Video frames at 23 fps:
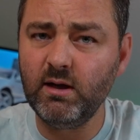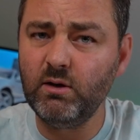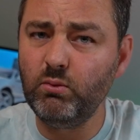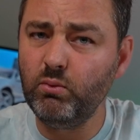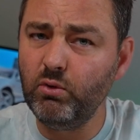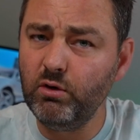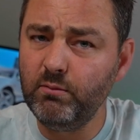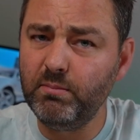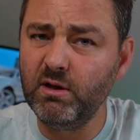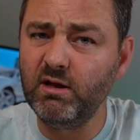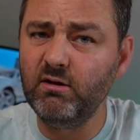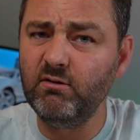It
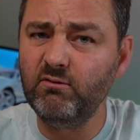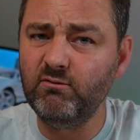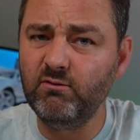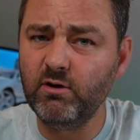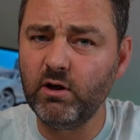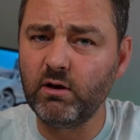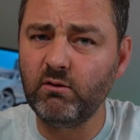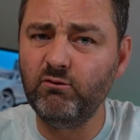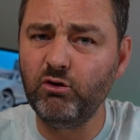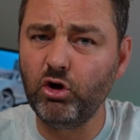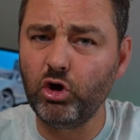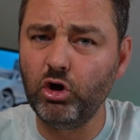would be
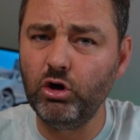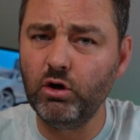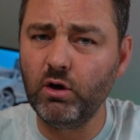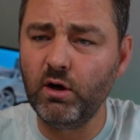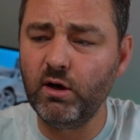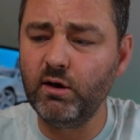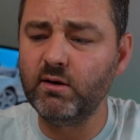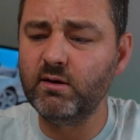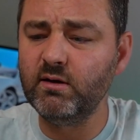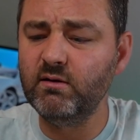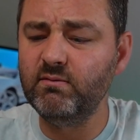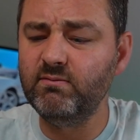very, very
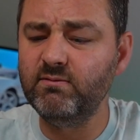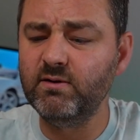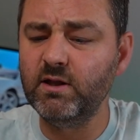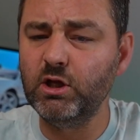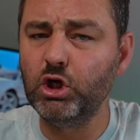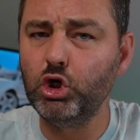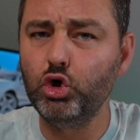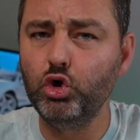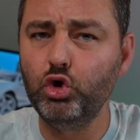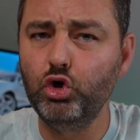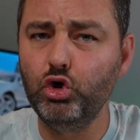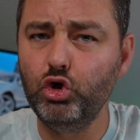nice if they
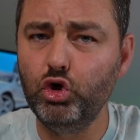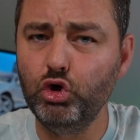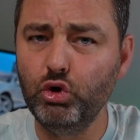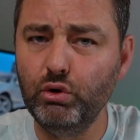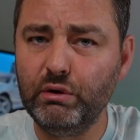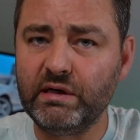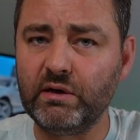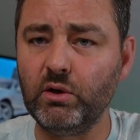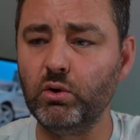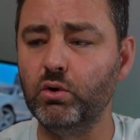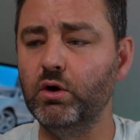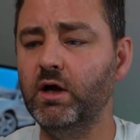could do
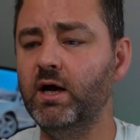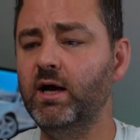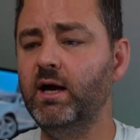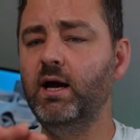so.